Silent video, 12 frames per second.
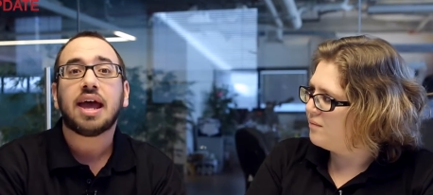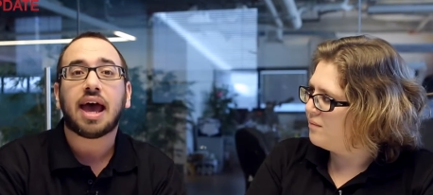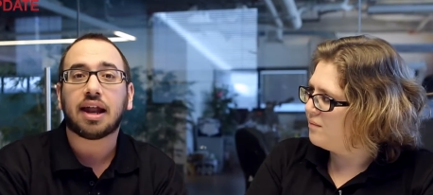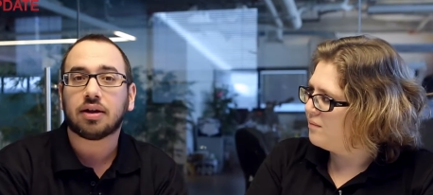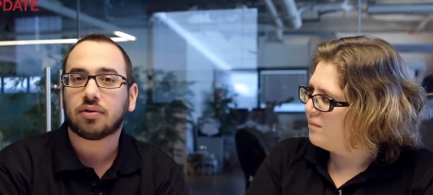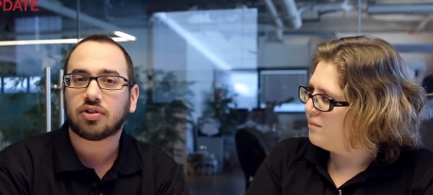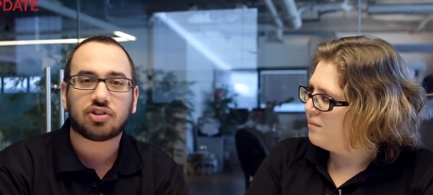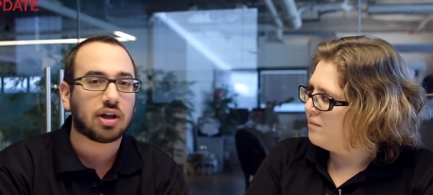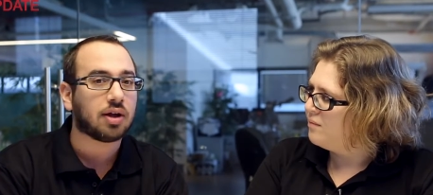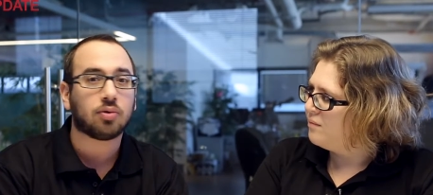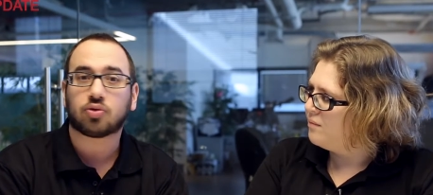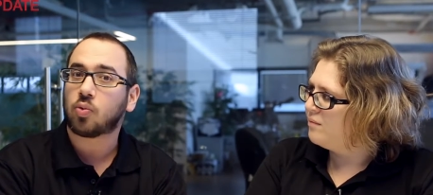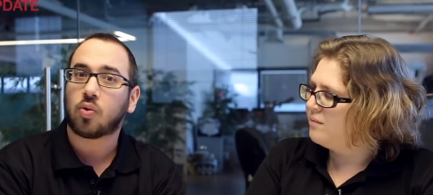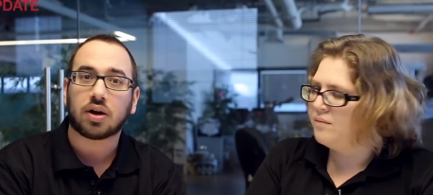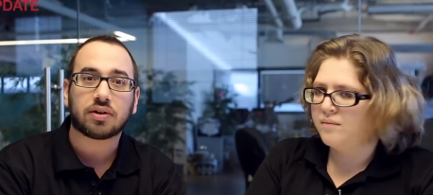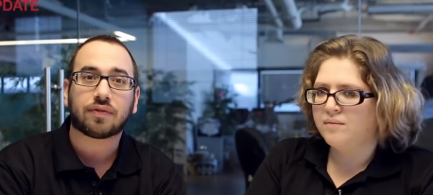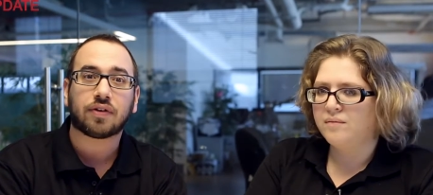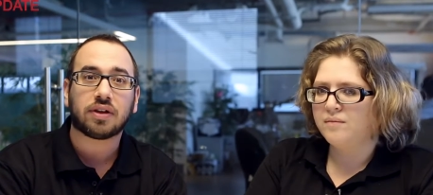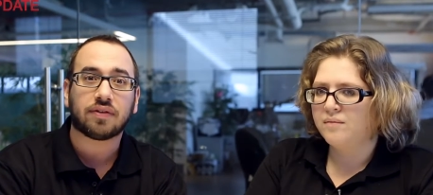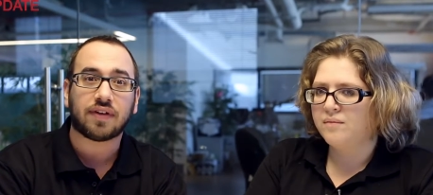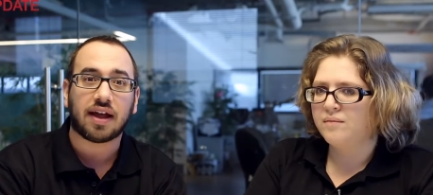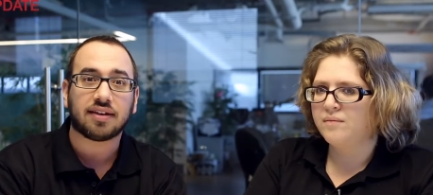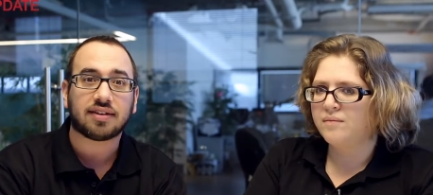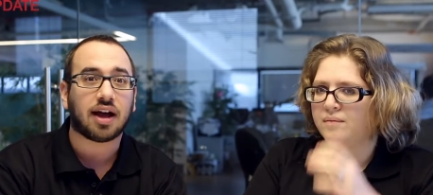Speaker 1: And it was a wonderful
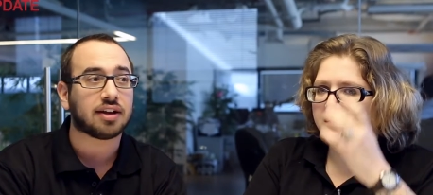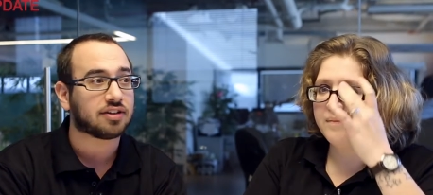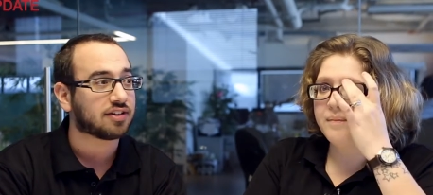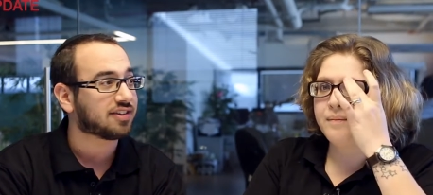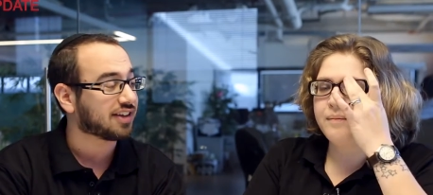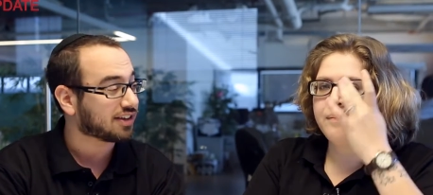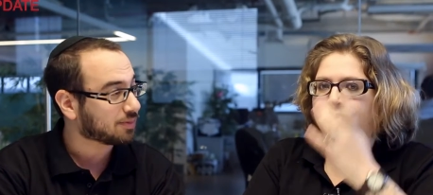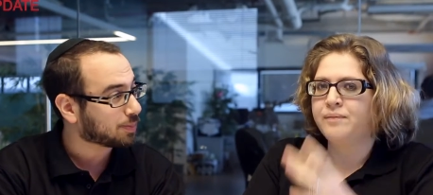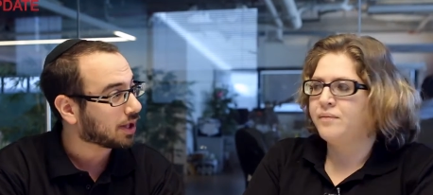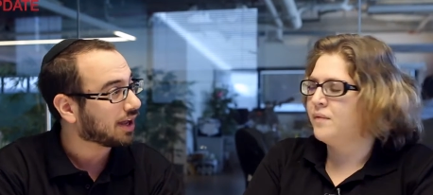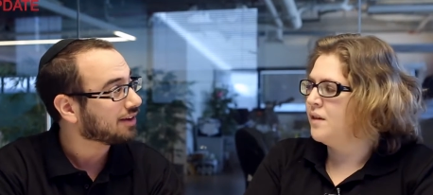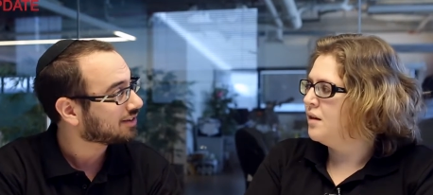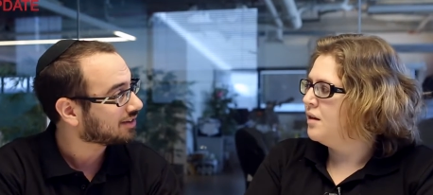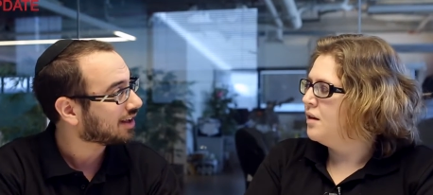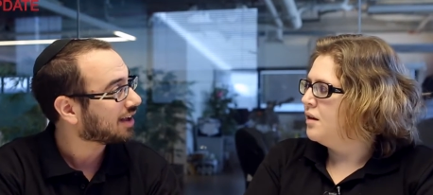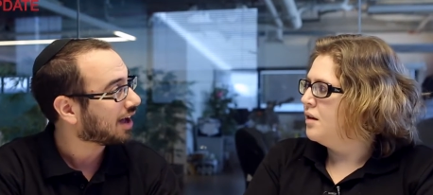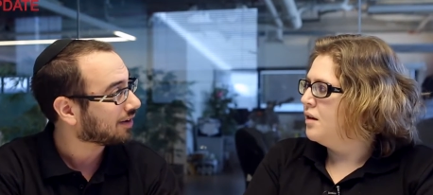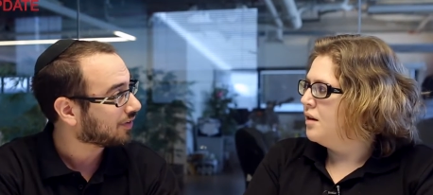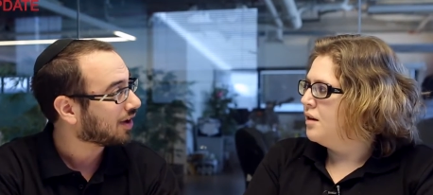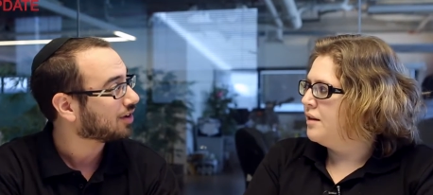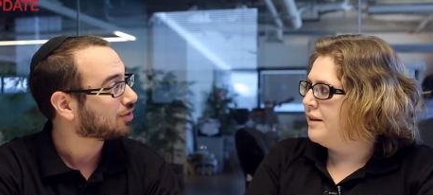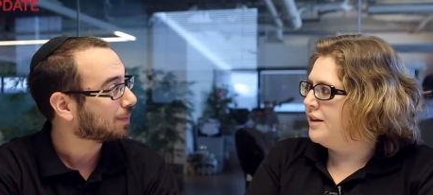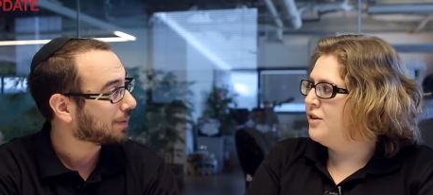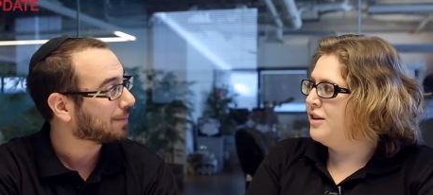event. I took 6th place out of
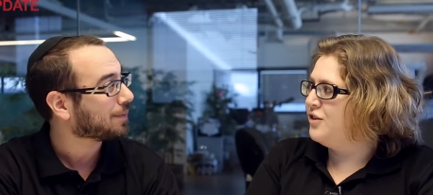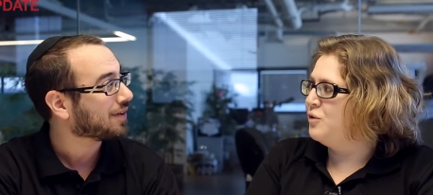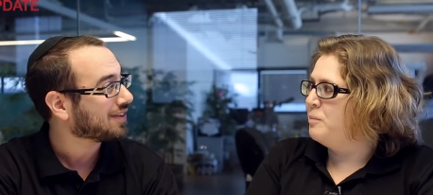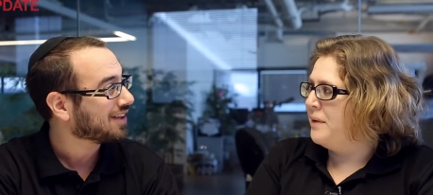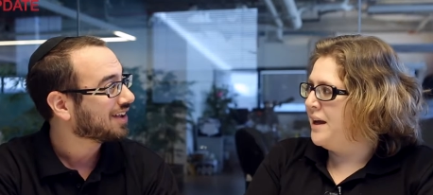100 people. Did you